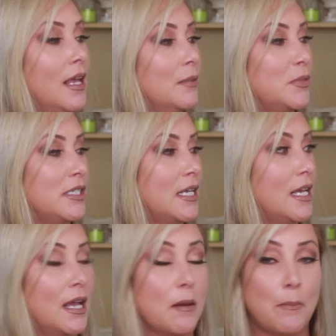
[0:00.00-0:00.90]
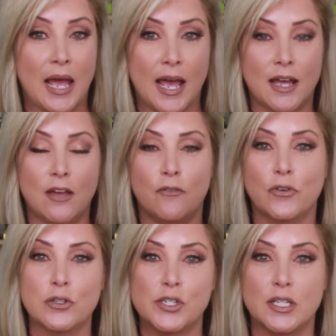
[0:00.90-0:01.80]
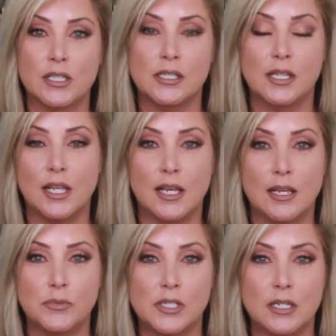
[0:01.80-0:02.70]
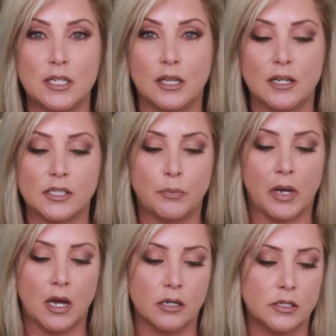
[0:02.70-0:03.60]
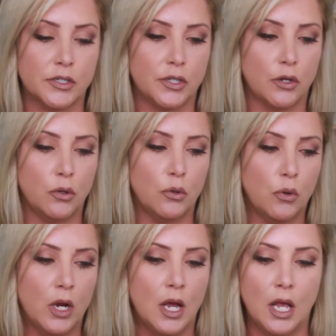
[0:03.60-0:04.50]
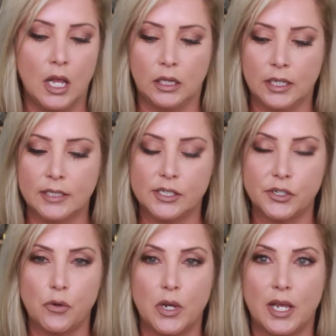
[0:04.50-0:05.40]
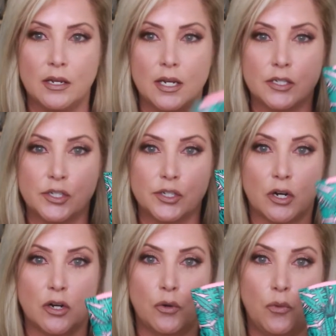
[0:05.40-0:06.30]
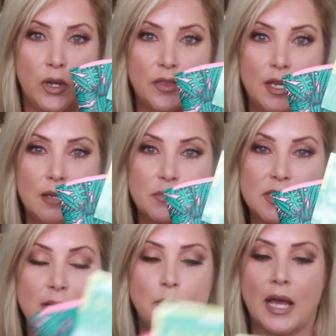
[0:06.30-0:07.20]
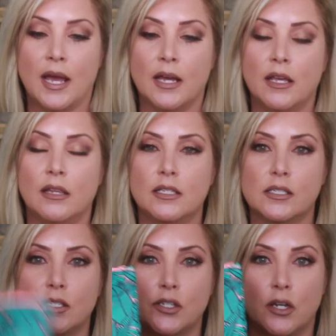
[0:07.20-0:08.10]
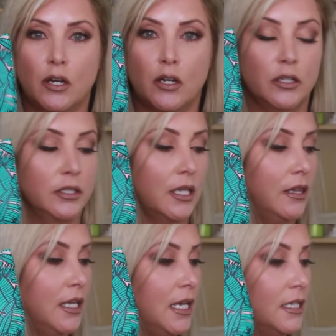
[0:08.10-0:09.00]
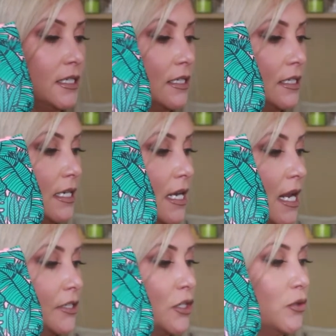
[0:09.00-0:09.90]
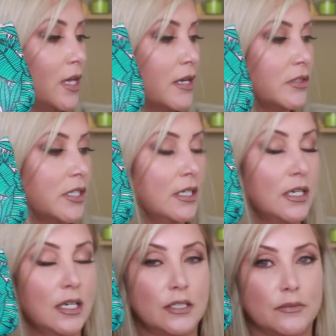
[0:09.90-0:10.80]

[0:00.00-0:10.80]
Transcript: Ipsy bag versus the Ipsy Deluxe box. So let's go ahead and start with the Ipsy bag. This is called the 2000,